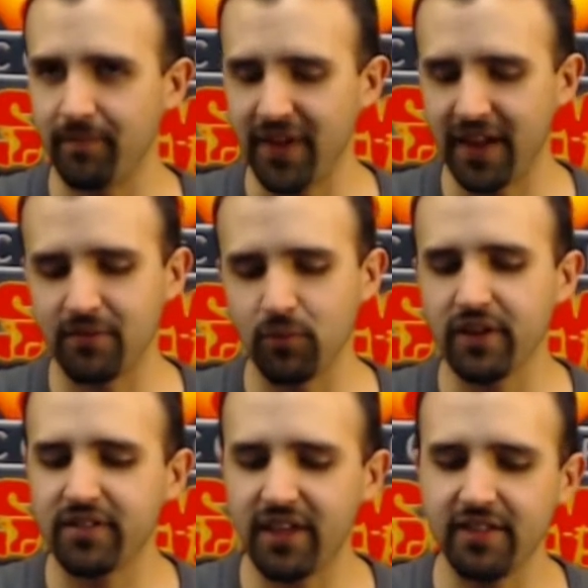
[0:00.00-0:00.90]
And what it
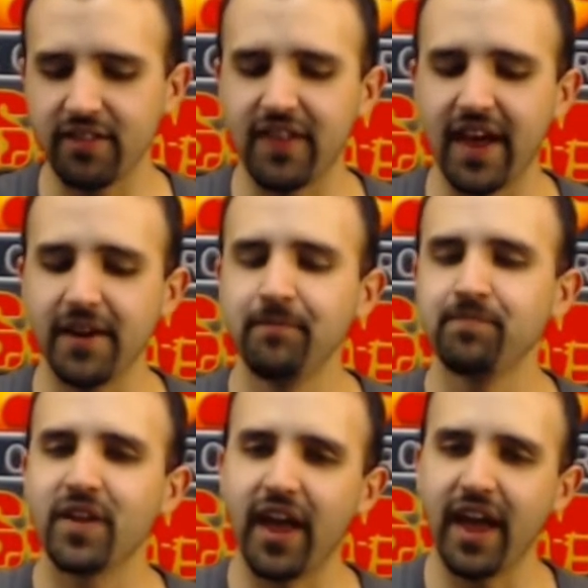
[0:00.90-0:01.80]
says is that
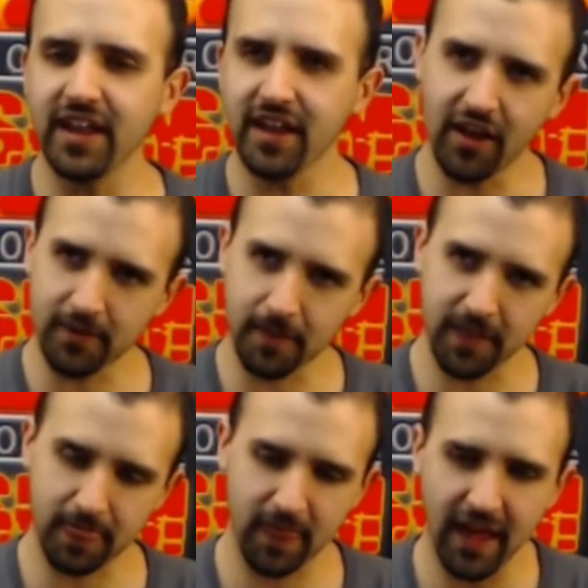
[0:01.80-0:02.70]
any
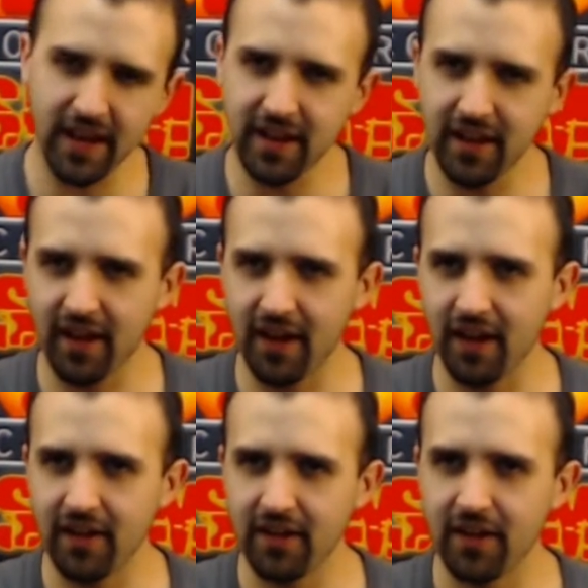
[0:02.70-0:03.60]

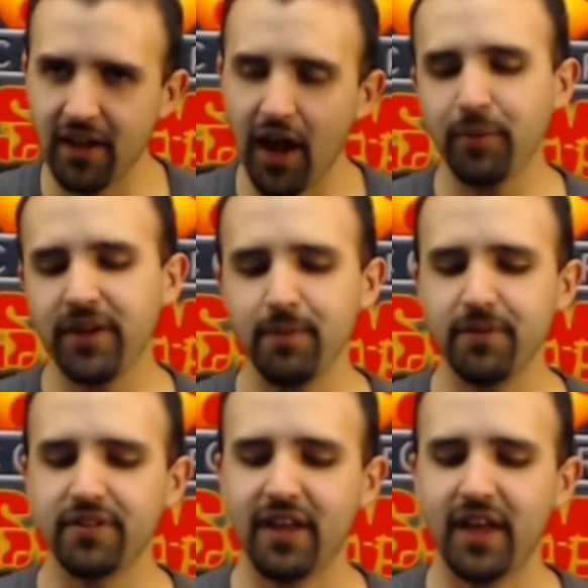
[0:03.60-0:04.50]

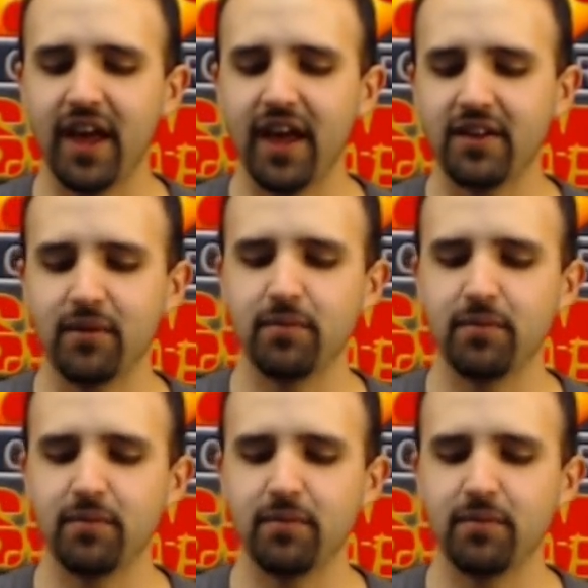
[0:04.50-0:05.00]
upkeeps and I believe